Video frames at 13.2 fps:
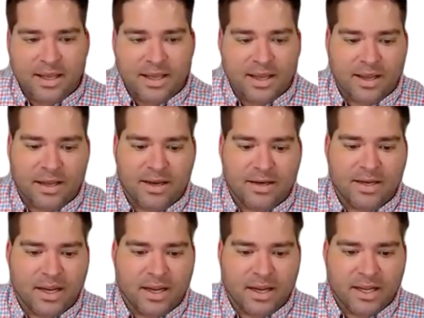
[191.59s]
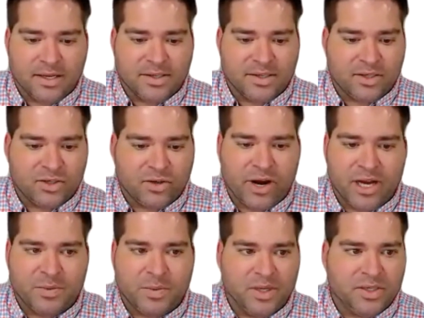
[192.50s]
and is
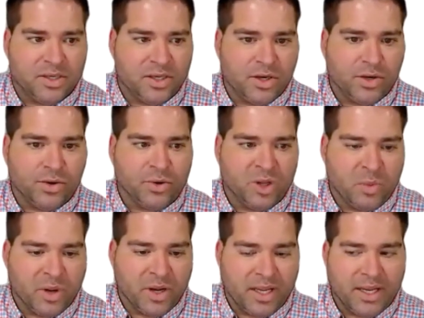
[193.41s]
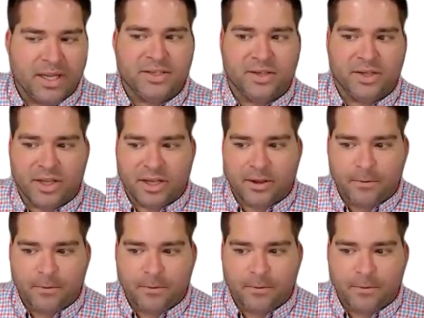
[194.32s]
transmitted securely but easily